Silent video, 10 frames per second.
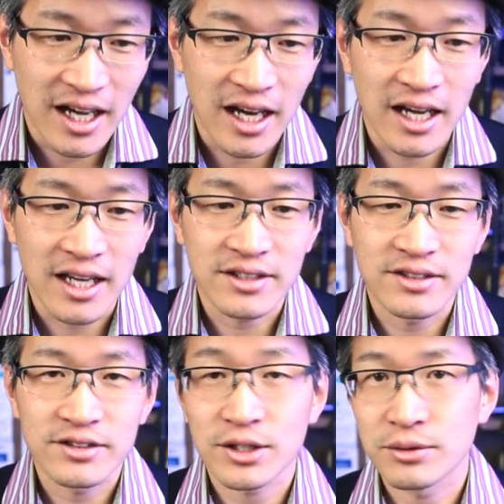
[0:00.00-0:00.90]
uh,
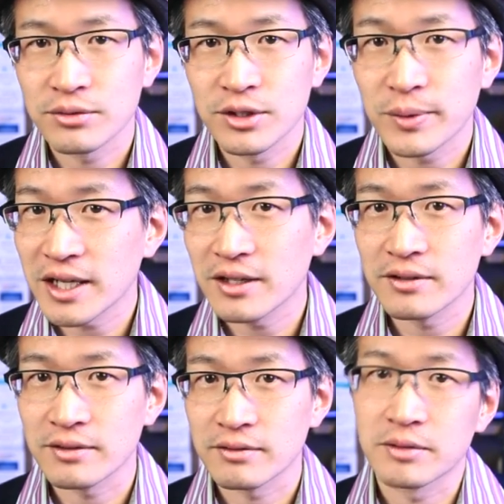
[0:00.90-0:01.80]
and so
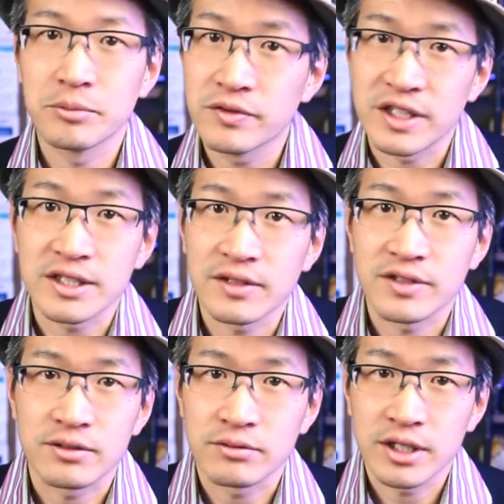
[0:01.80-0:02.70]
noelle the movie itself
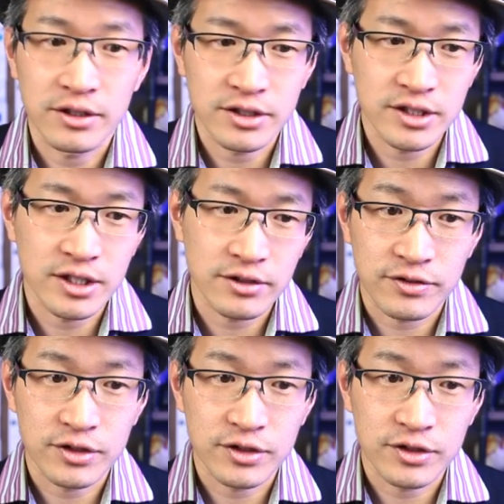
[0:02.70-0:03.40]
doesn't really steer